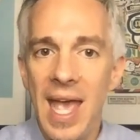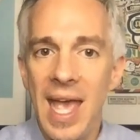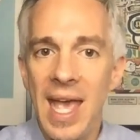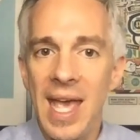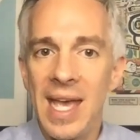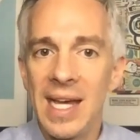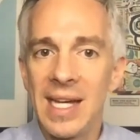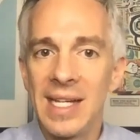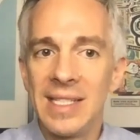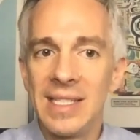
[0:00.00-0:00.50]

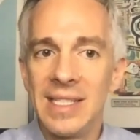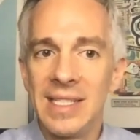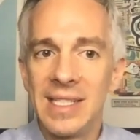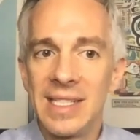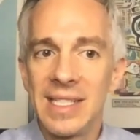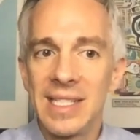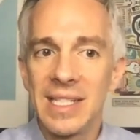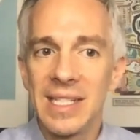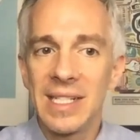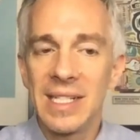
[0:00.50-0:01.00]

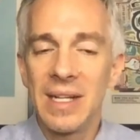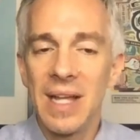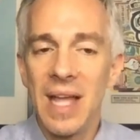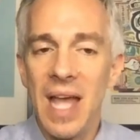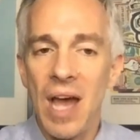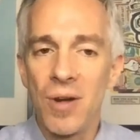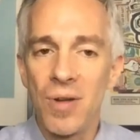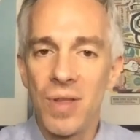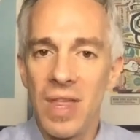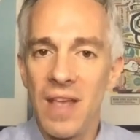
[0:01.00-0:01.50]
And
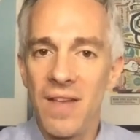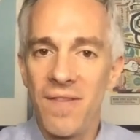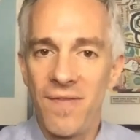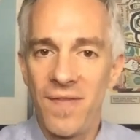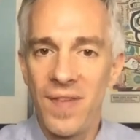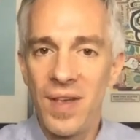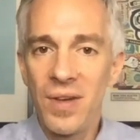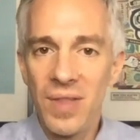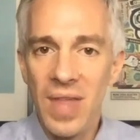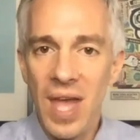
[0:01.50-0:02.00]
how do they
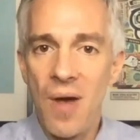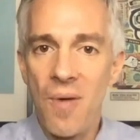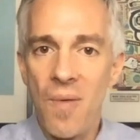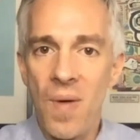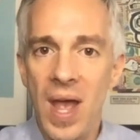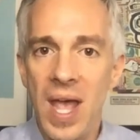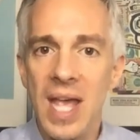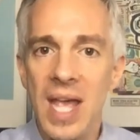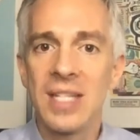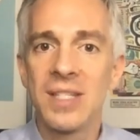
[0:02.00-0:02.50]
feel that
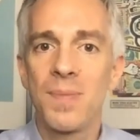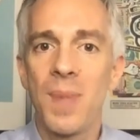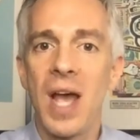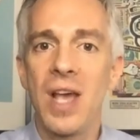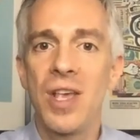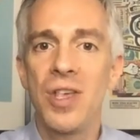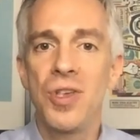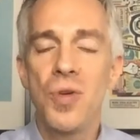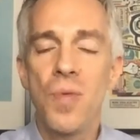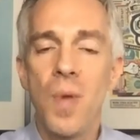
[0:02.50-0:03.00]
way is by
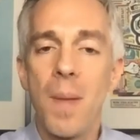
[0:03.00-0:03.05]
you